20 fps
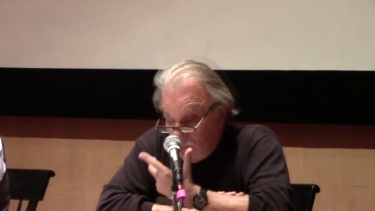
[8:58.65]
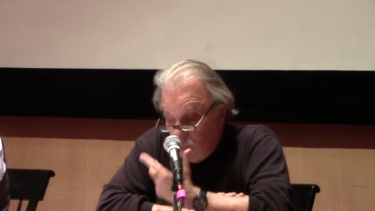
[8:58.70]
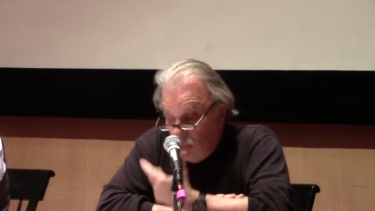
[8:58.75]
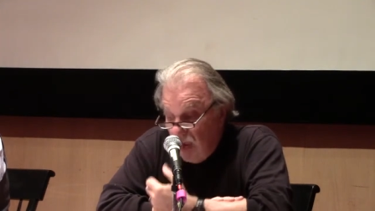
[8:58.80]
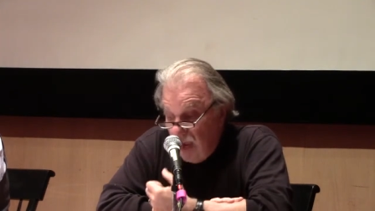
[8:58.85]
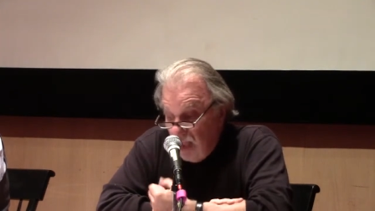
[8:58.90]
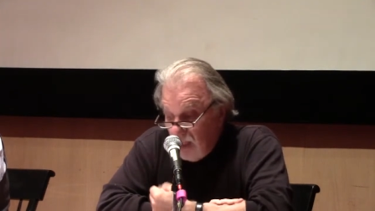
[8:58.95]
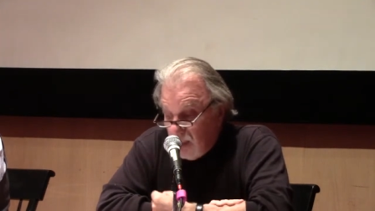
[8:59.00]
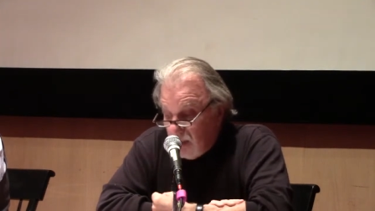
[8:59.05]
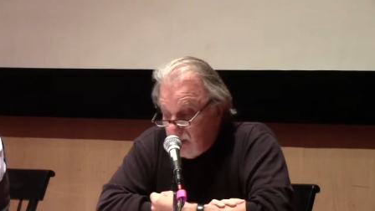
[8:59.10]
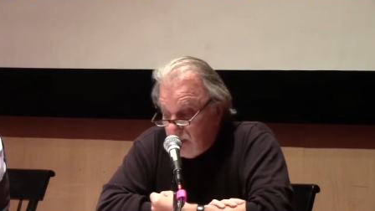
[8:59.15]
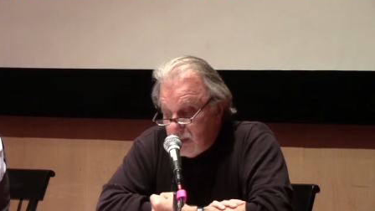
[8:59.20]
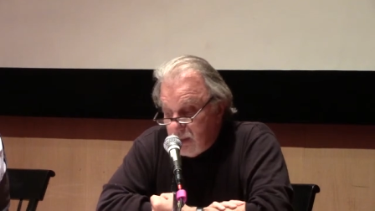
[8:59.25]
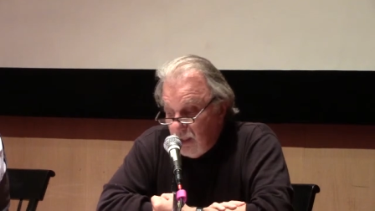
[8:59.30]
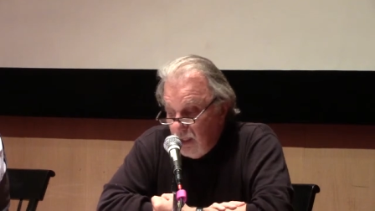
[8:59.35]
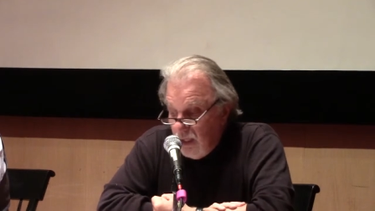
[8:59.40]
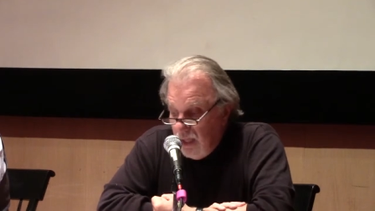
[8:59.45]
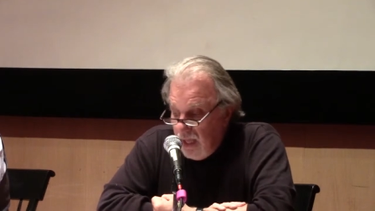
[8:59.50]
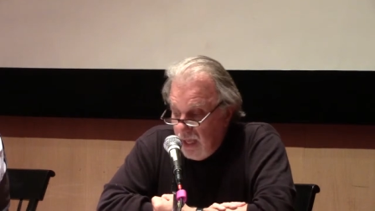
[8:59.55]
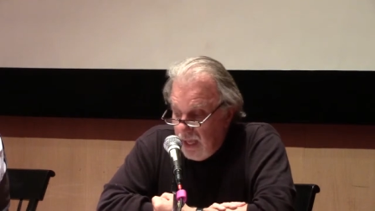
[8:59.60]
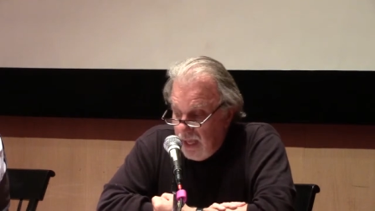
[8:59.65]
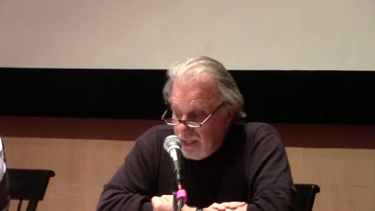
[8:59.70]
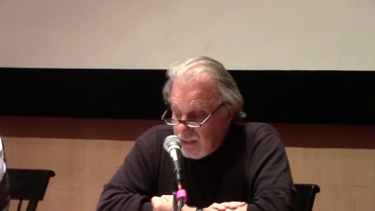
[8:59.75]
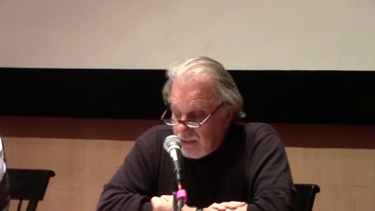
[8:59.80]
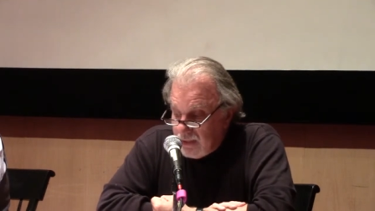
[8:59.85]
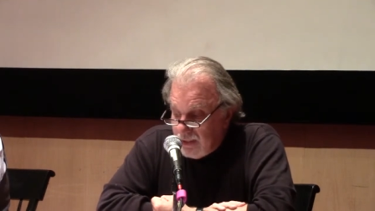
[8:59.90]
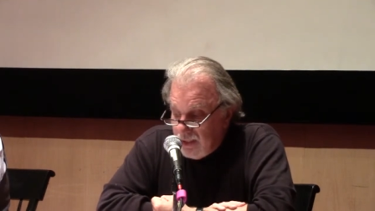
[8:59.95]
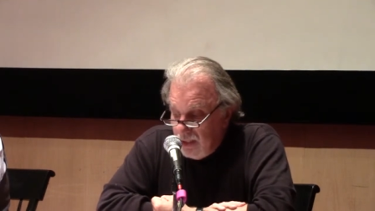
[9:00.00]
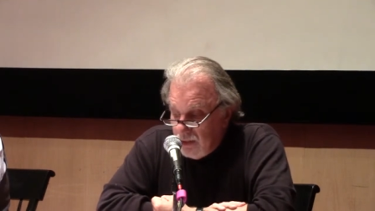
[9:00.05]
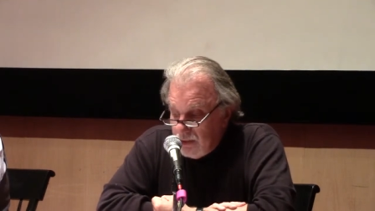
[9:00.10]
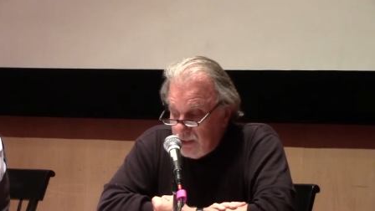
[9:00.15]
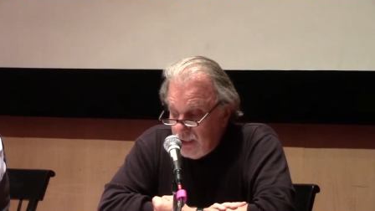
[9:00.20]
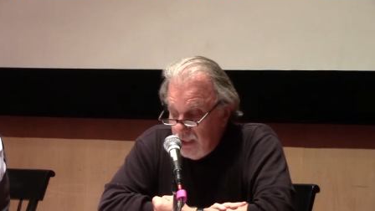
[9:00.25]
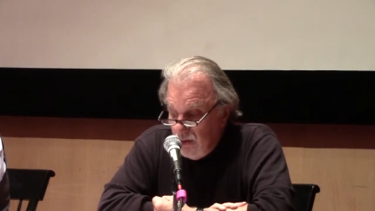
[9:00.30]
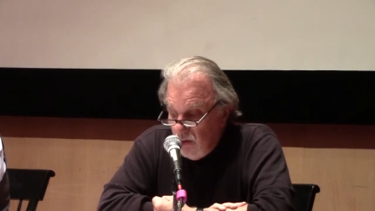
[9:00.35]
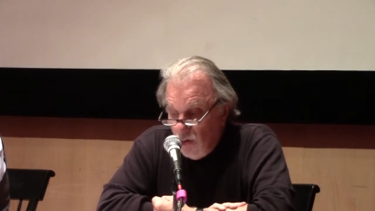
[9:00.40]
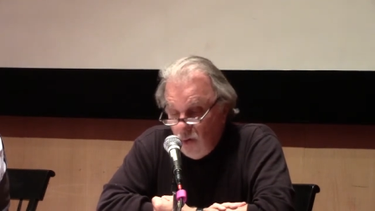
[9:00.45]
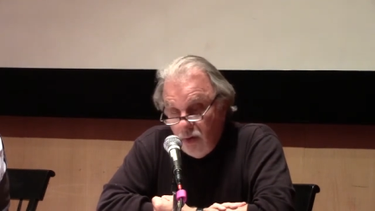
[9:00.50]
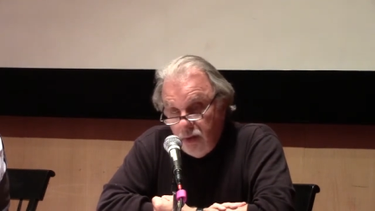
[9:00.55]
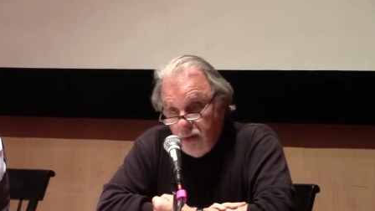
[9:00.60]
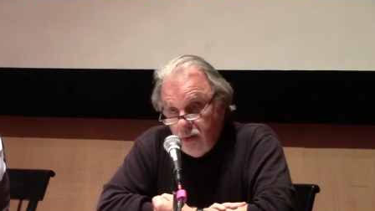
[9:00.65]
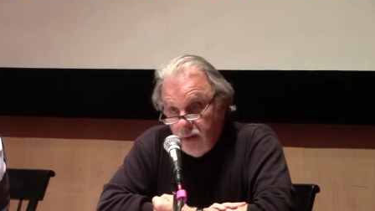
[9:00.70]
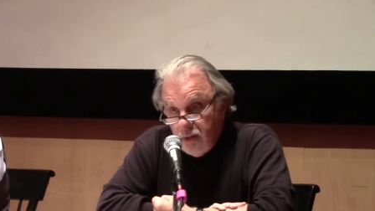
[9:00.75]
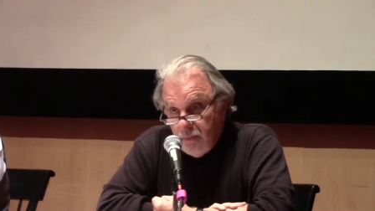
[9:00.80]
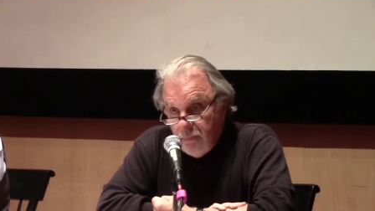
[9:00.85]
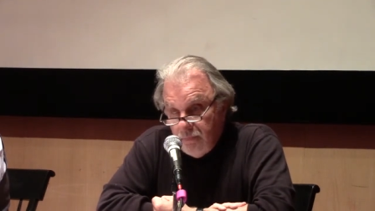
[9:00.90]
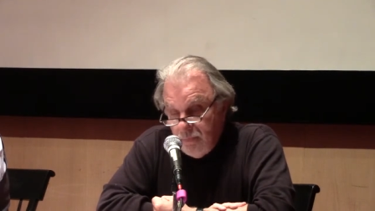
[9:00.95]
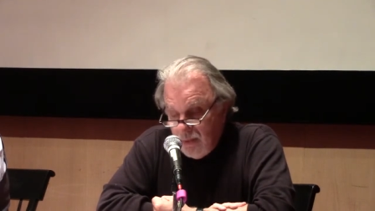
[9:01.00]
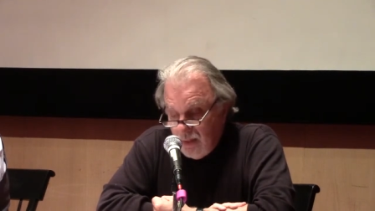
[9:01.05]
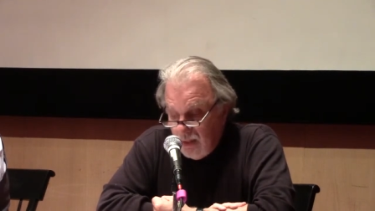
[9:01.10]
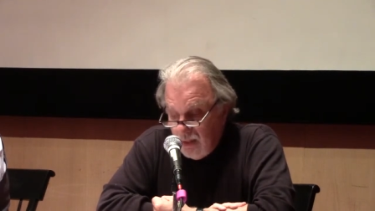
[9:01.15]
wells, and sells the oil